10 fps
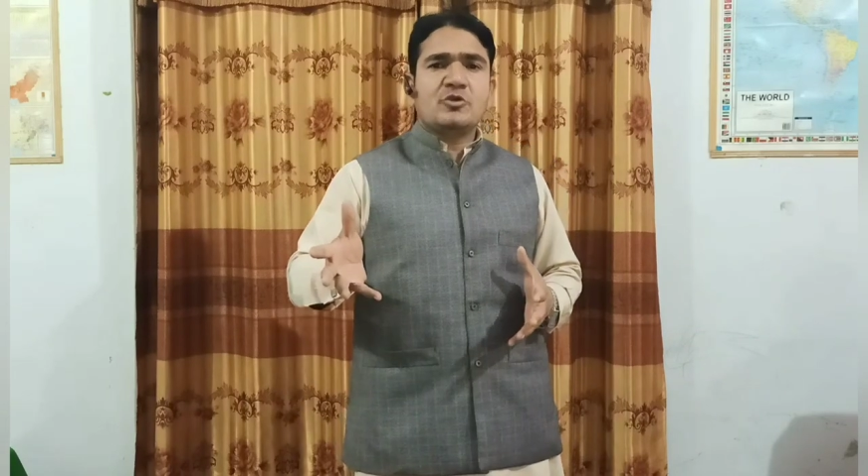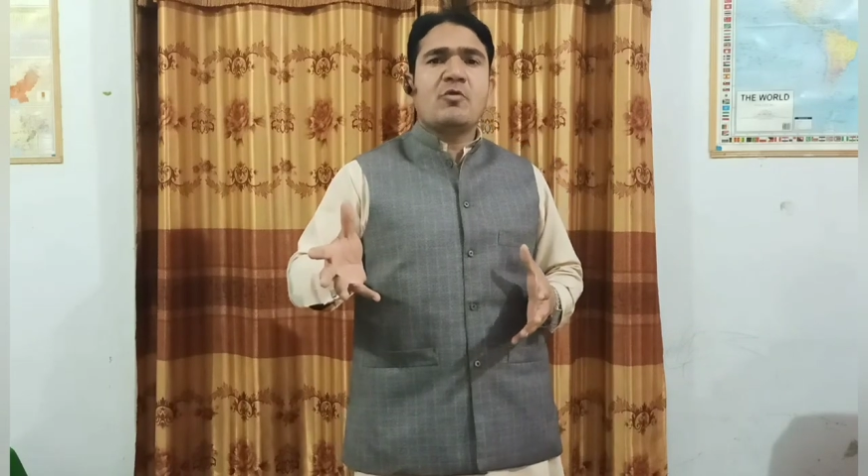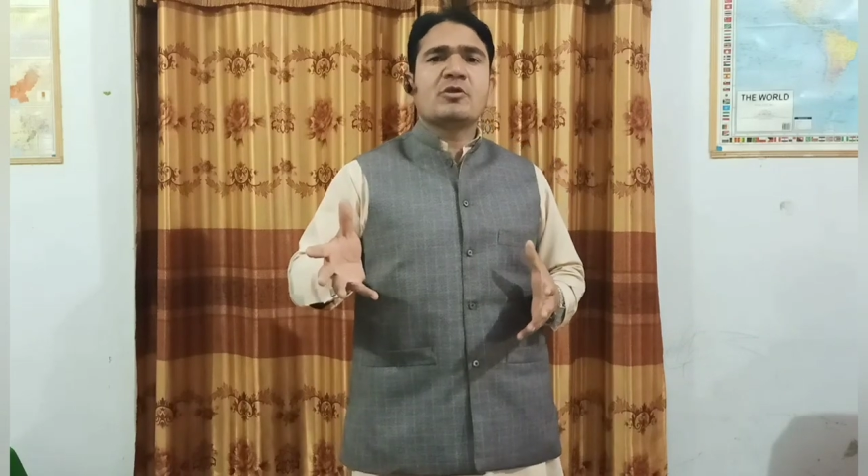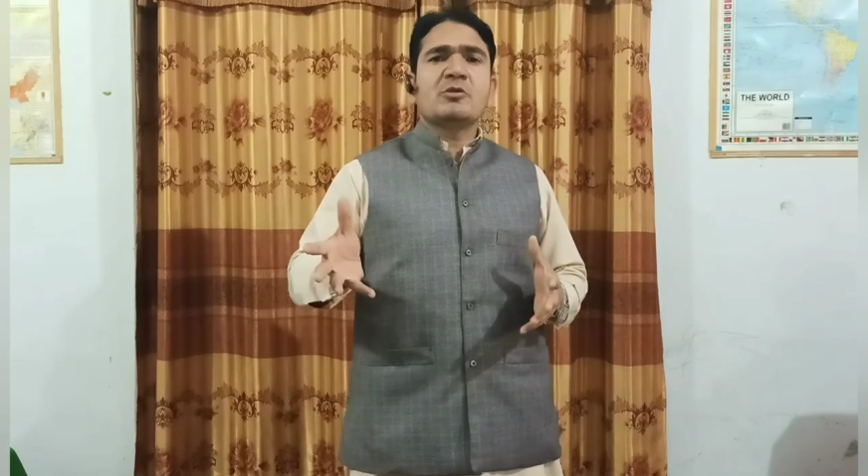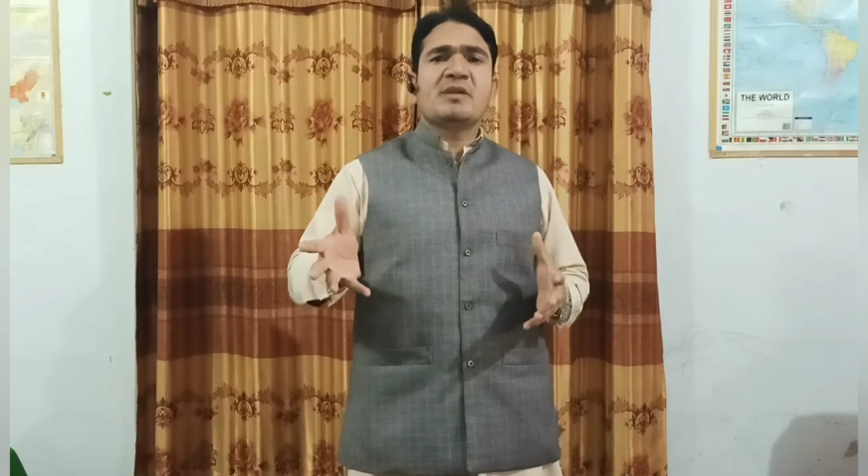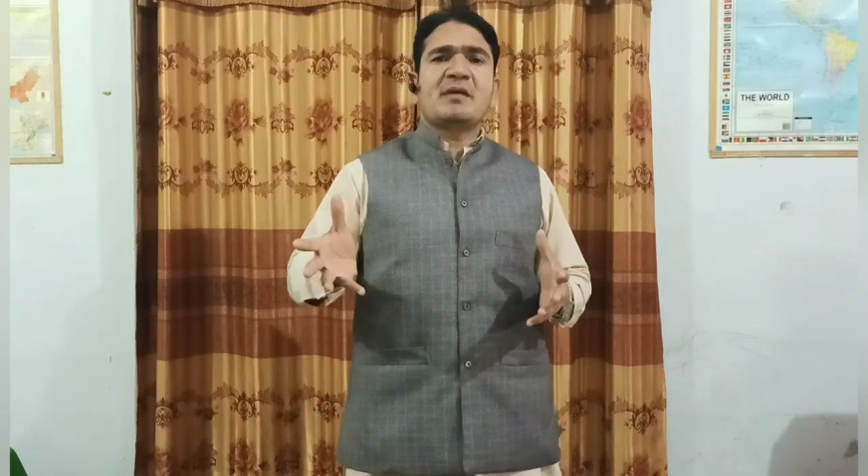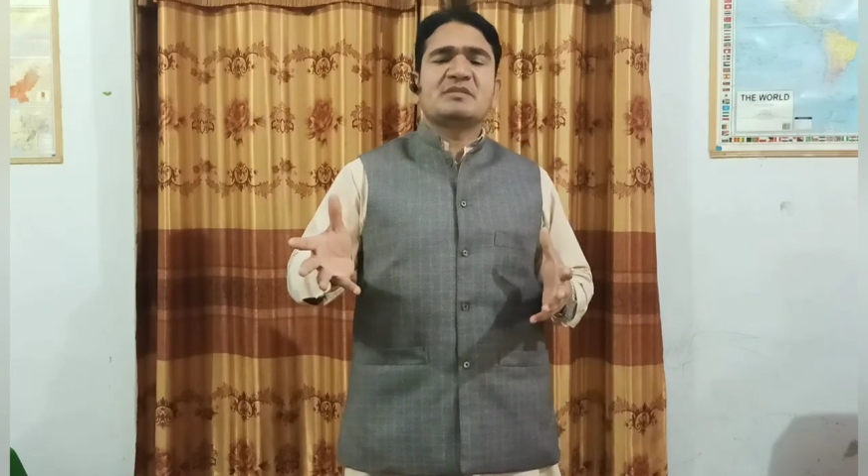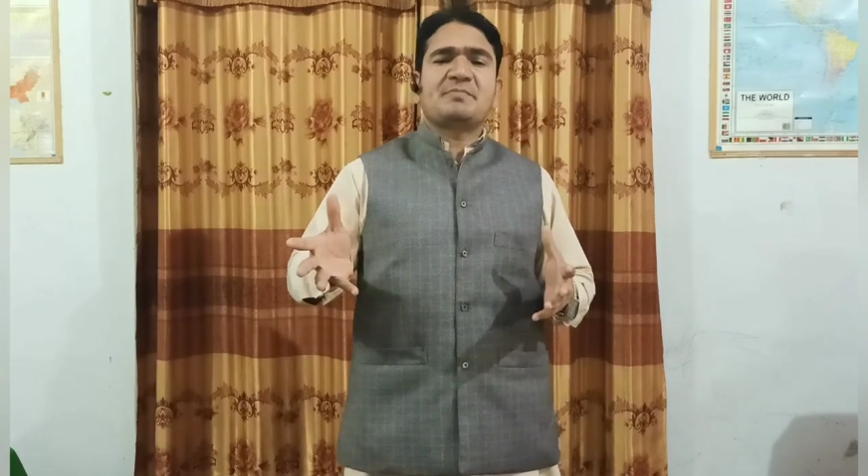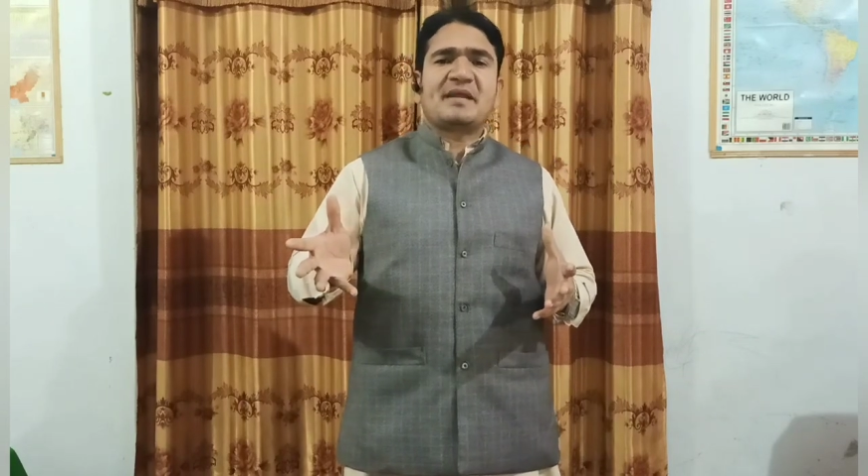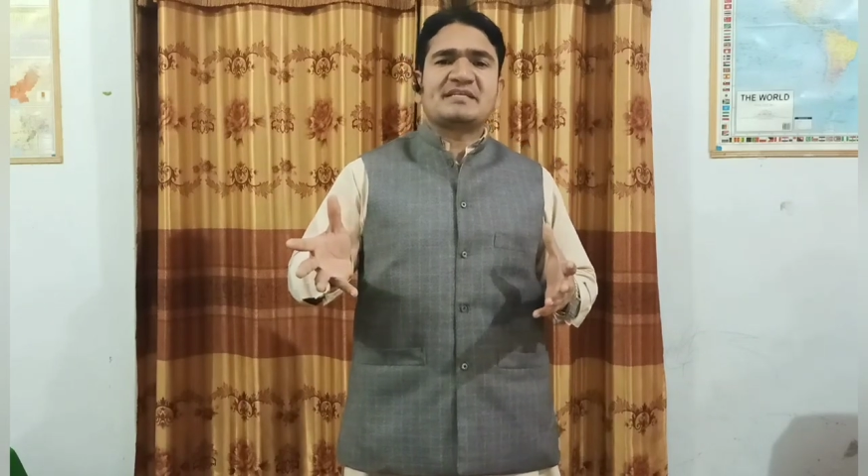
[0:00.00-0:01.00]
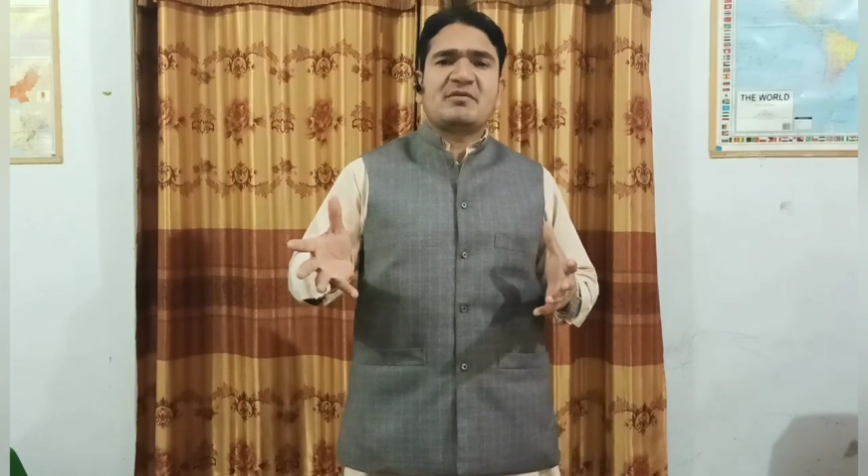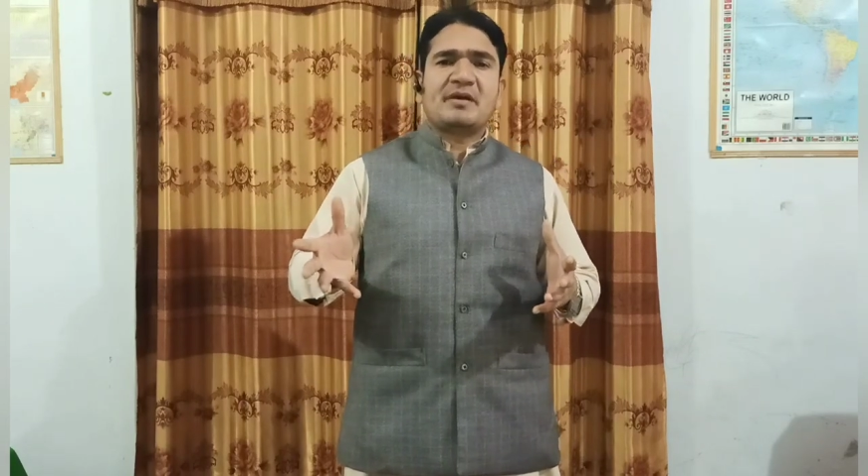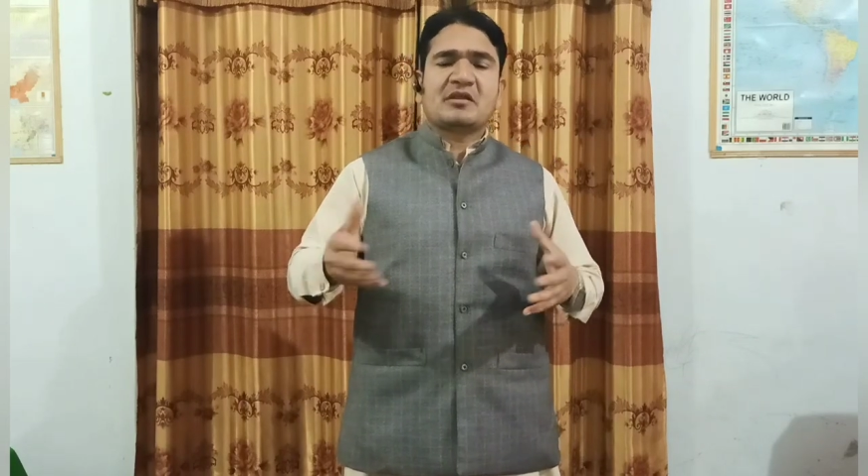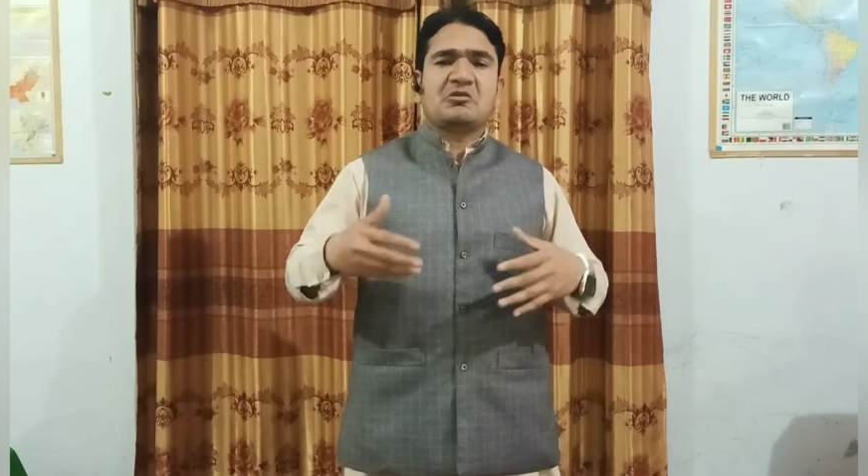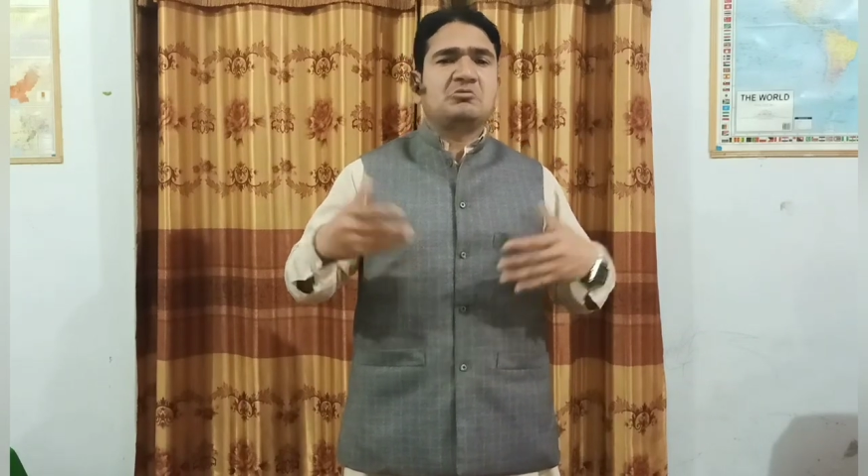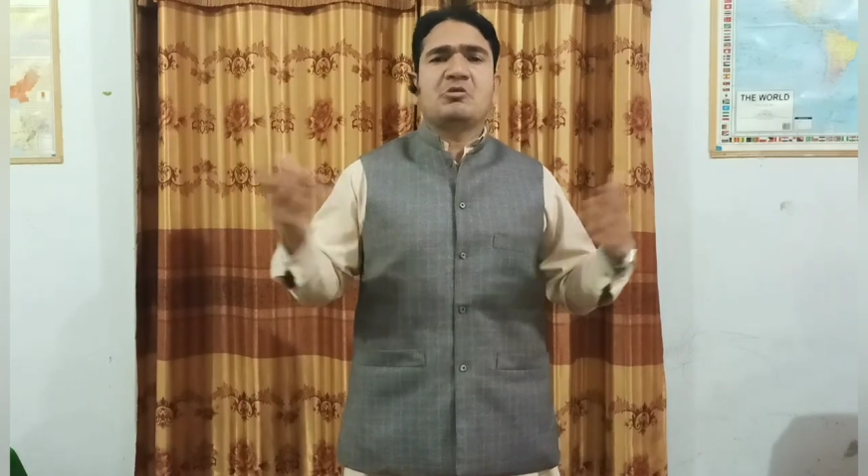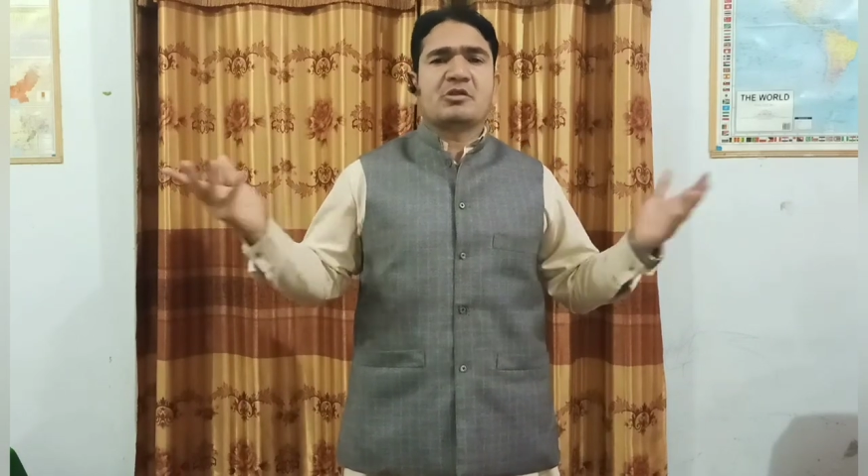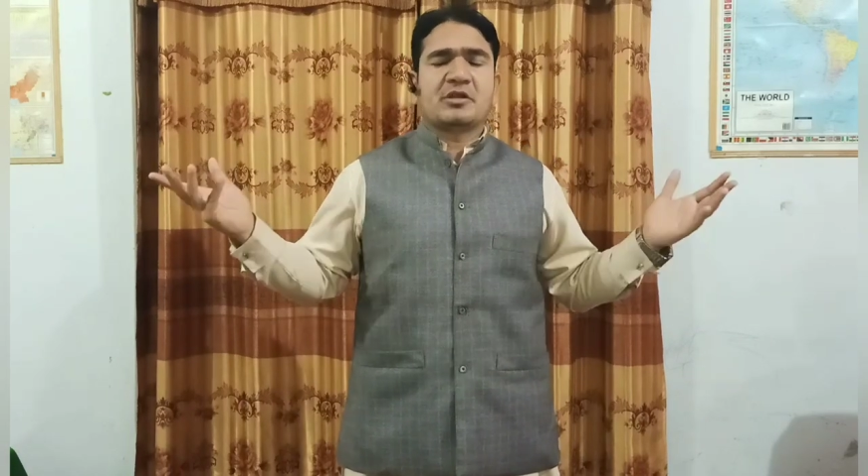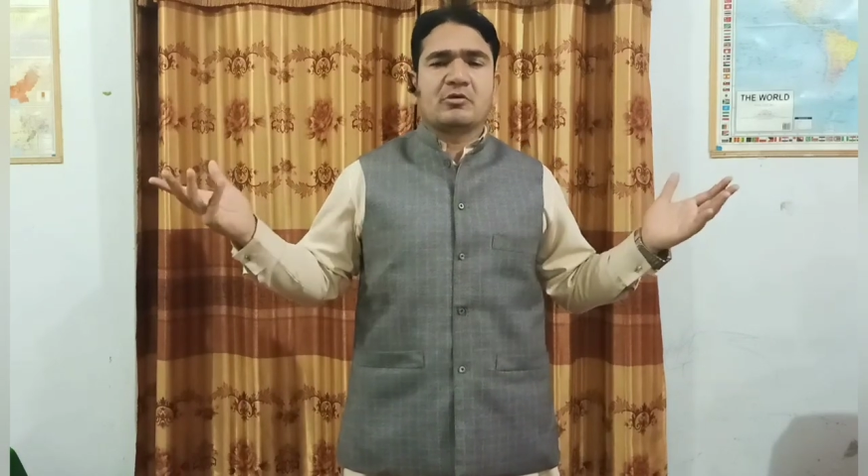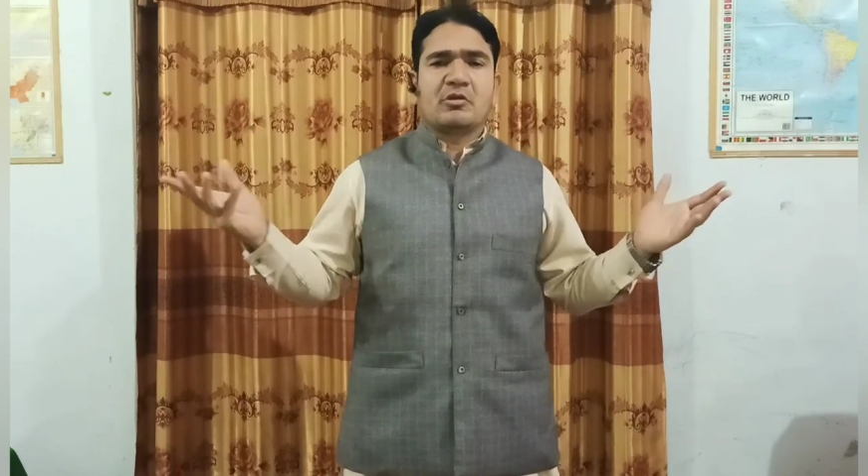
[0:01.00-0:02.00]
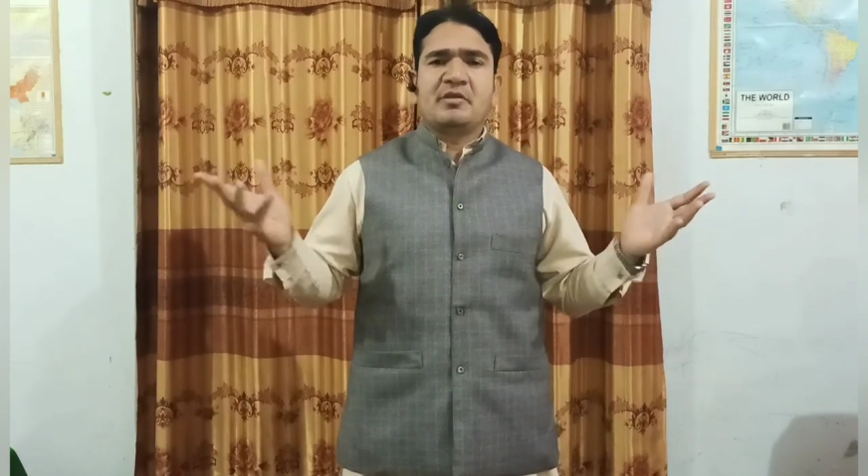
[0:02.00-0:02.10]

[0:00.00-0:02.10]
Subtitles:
you want to become the president of America. Not at all.